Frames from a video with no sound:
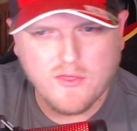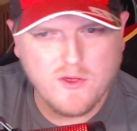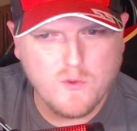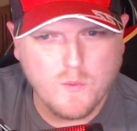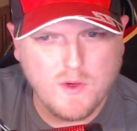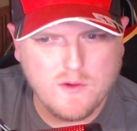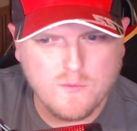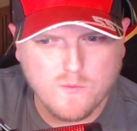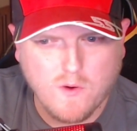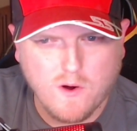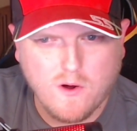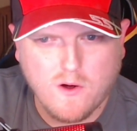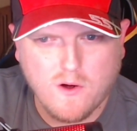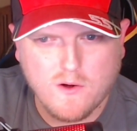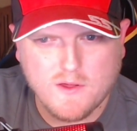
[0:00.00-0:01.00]
went
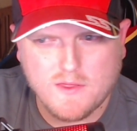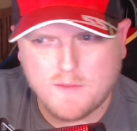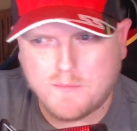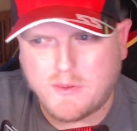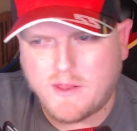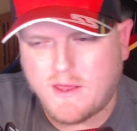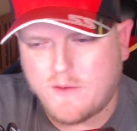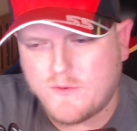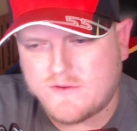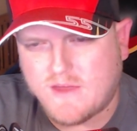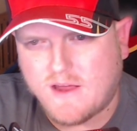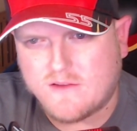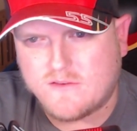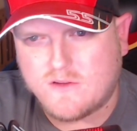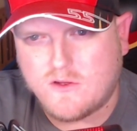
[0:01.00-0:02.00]
wrong and the plan was
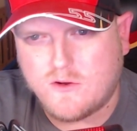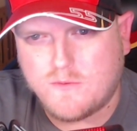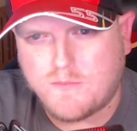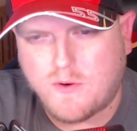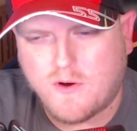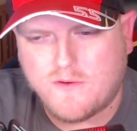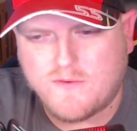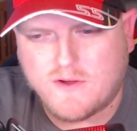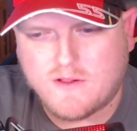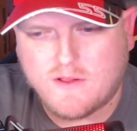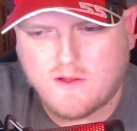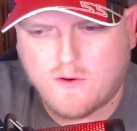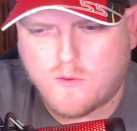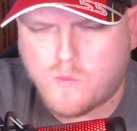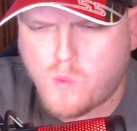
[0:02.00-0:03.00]
executed
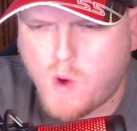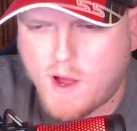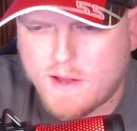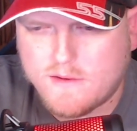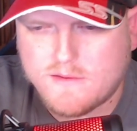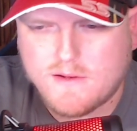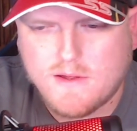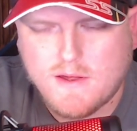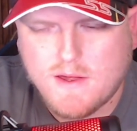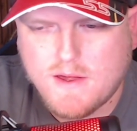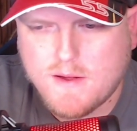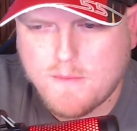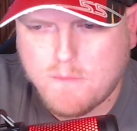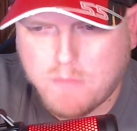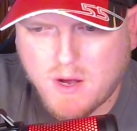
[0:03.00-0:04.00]
perfectly or what,
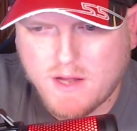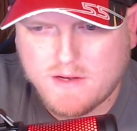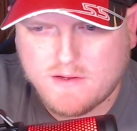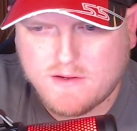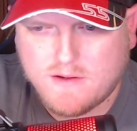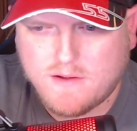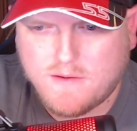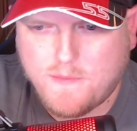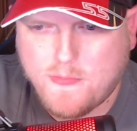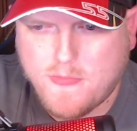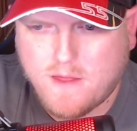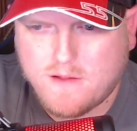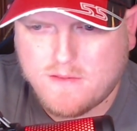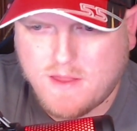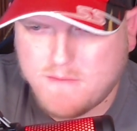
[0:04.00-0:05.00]
but
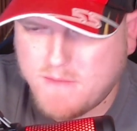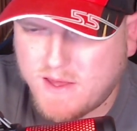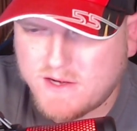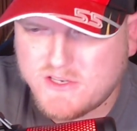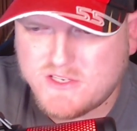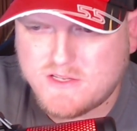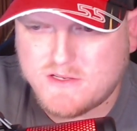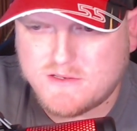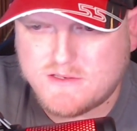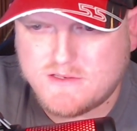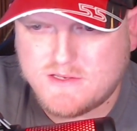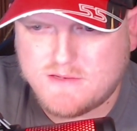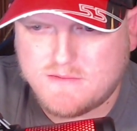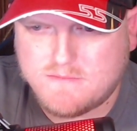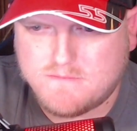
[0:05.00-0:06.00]
they managed to
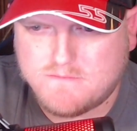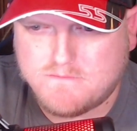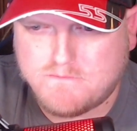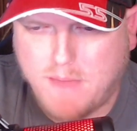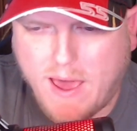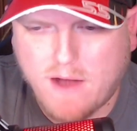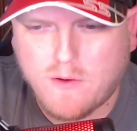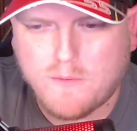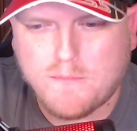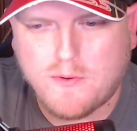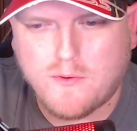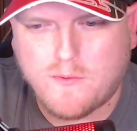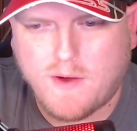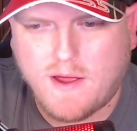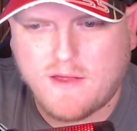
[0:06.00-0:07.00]
battle
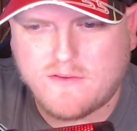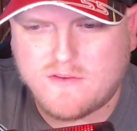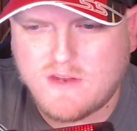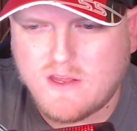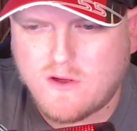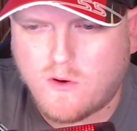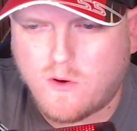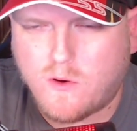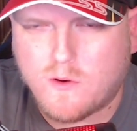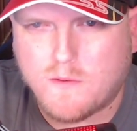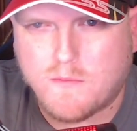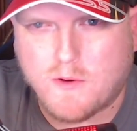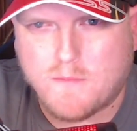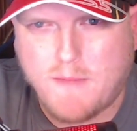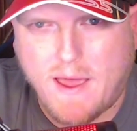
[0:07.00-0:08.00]
Perez, Nico
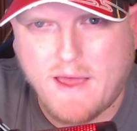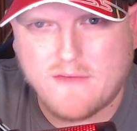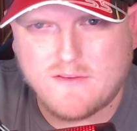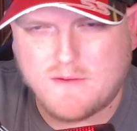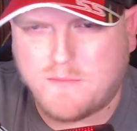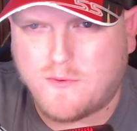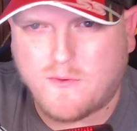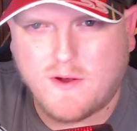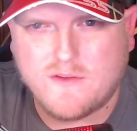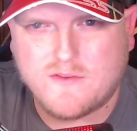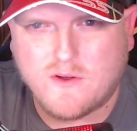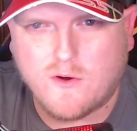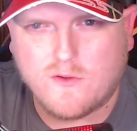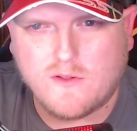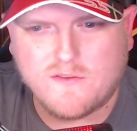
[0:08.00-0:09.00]
Hülkenberg passing Perez
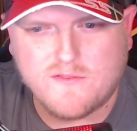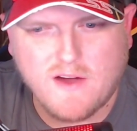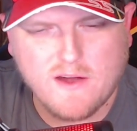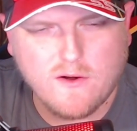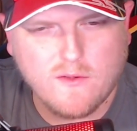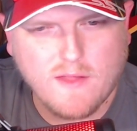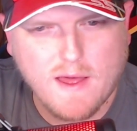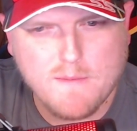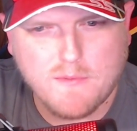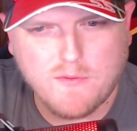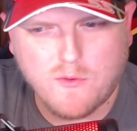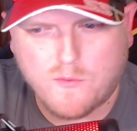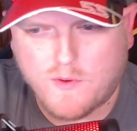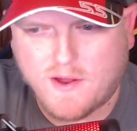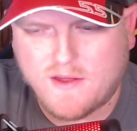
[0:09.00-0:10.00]
there on the final lap of
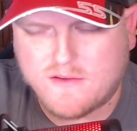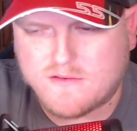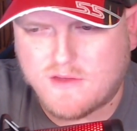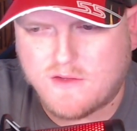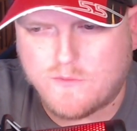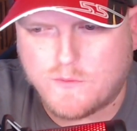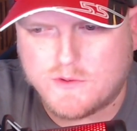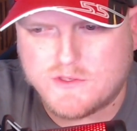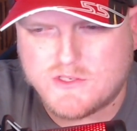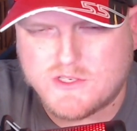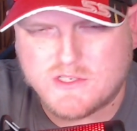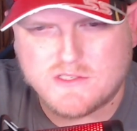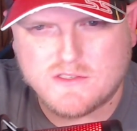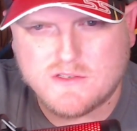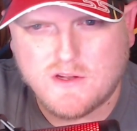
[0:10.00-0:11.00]
the race. It was
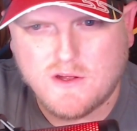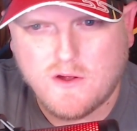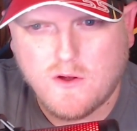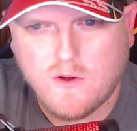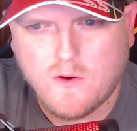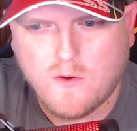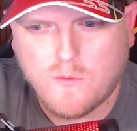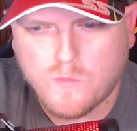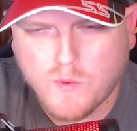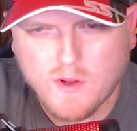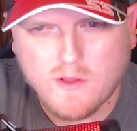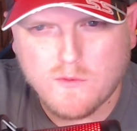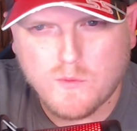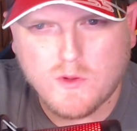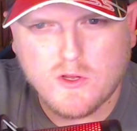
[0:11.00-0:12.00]
just
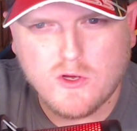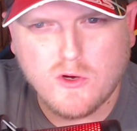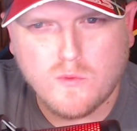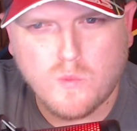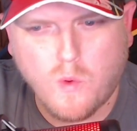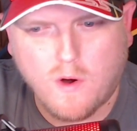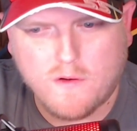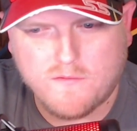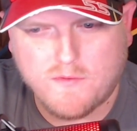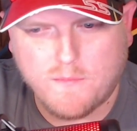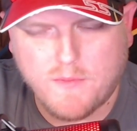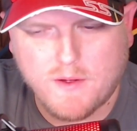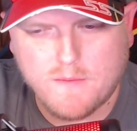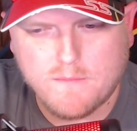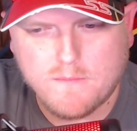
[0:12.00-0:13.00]
really, really good work from
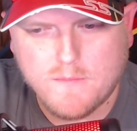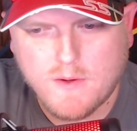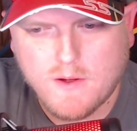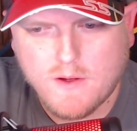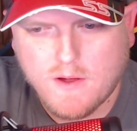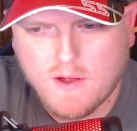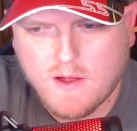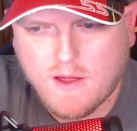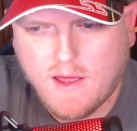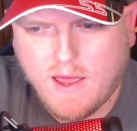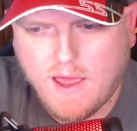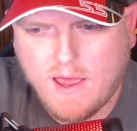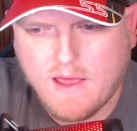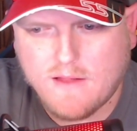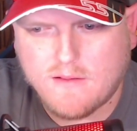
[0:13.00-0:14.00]
them.
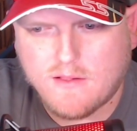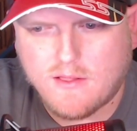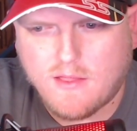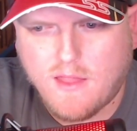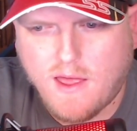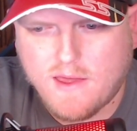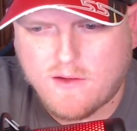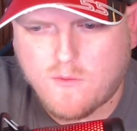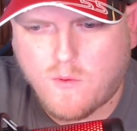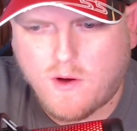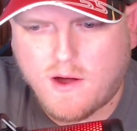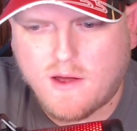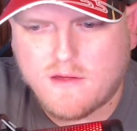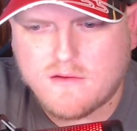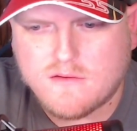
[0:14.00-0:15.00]
And
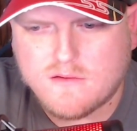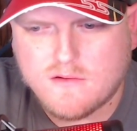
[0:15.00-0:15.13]
likewise,